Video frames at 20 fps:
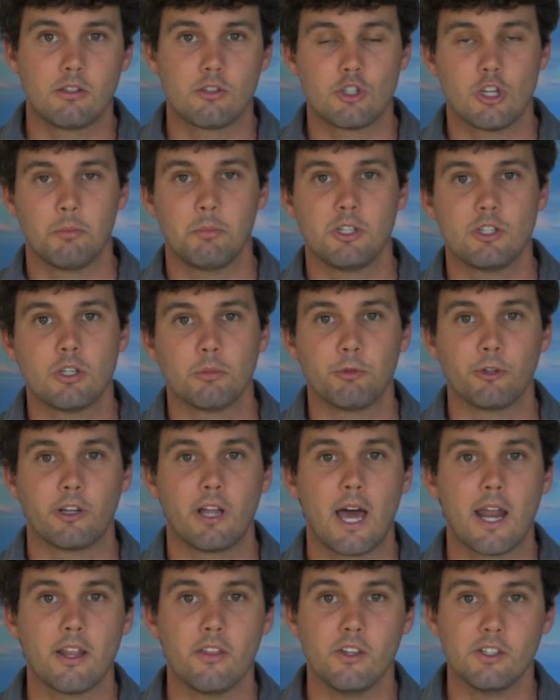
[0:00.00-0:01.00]
championship
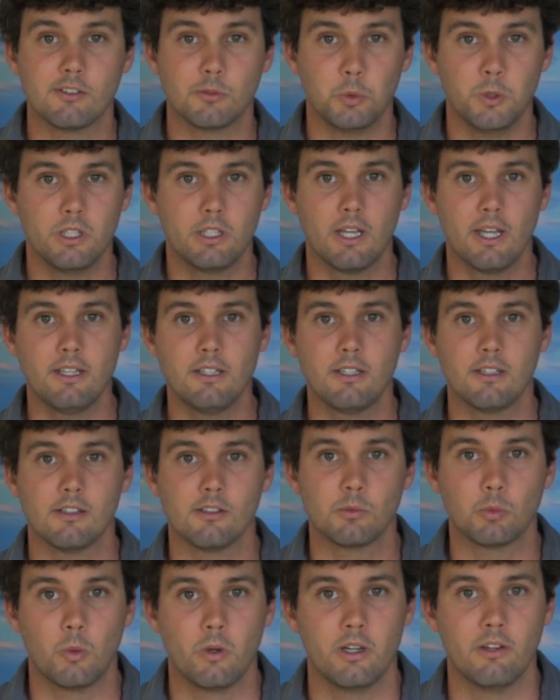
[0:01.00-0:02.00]
regatta this weekend
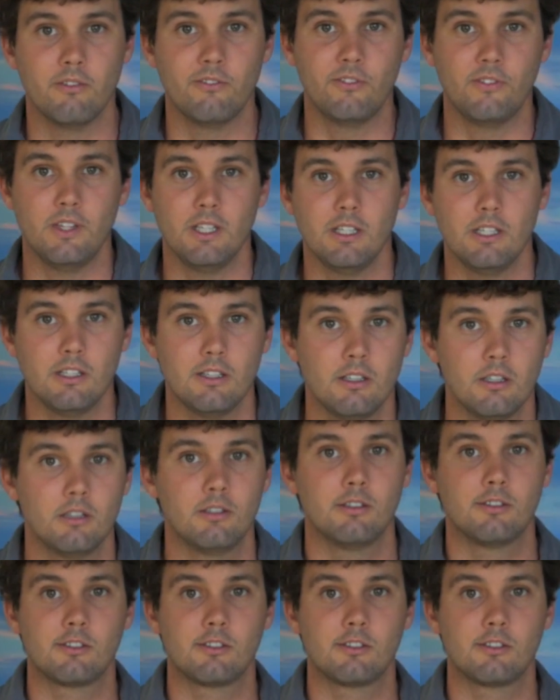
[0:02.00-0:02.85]
is one of the